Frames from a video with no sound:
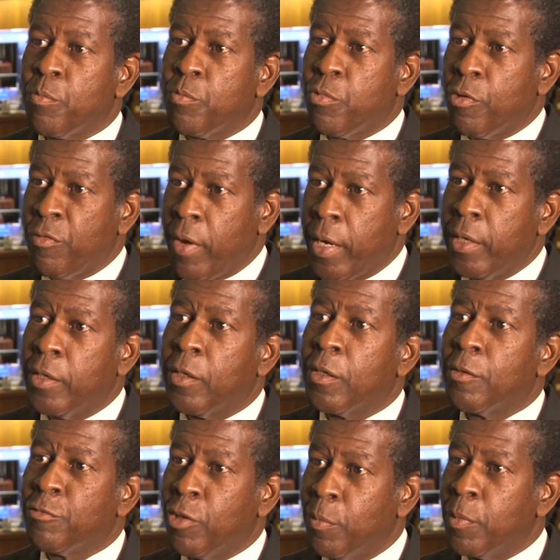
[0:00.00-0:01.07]
provider
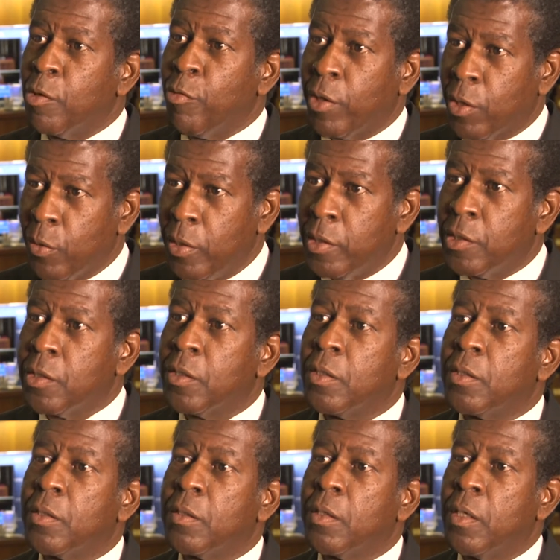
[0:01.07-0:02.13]
from the regulator
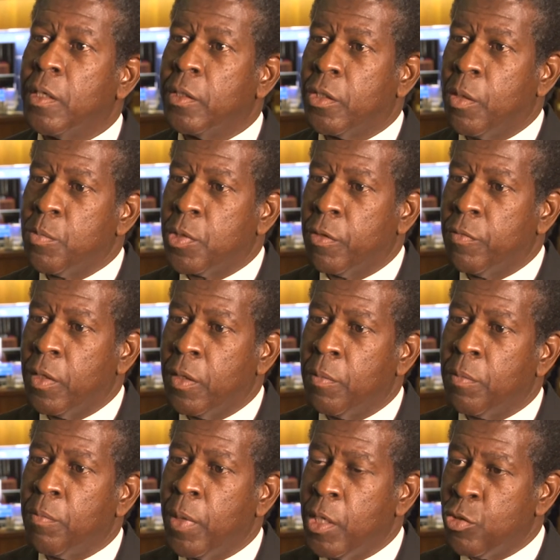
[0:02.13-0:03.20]
in terms of the
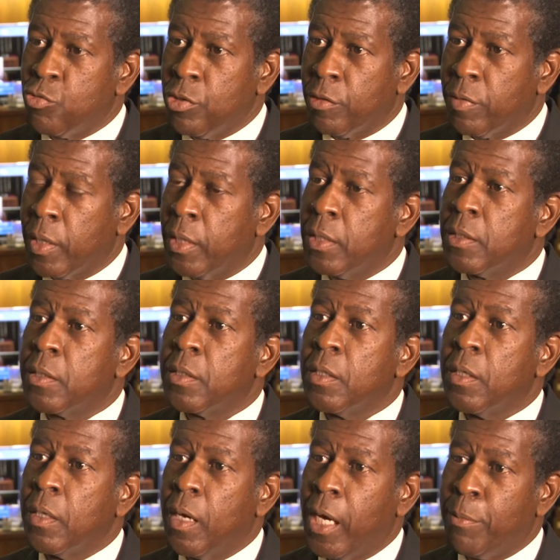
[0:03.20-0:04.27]
Ministry of Health
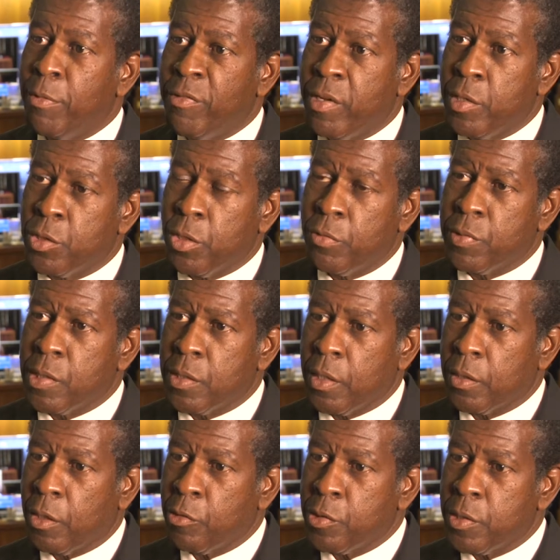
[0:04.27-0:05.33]
and BVA Health Services
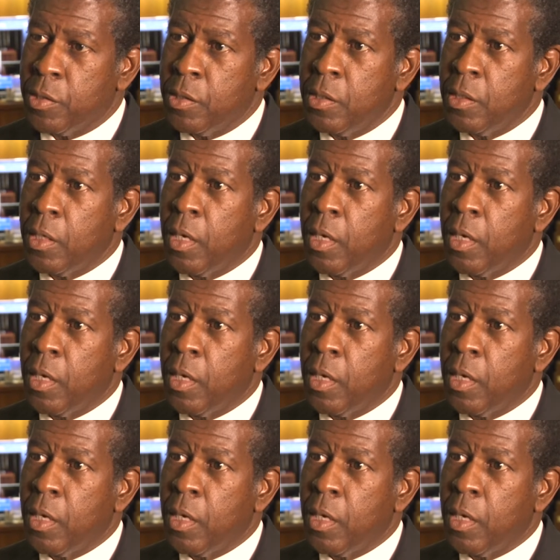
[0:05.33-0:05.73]
Authority,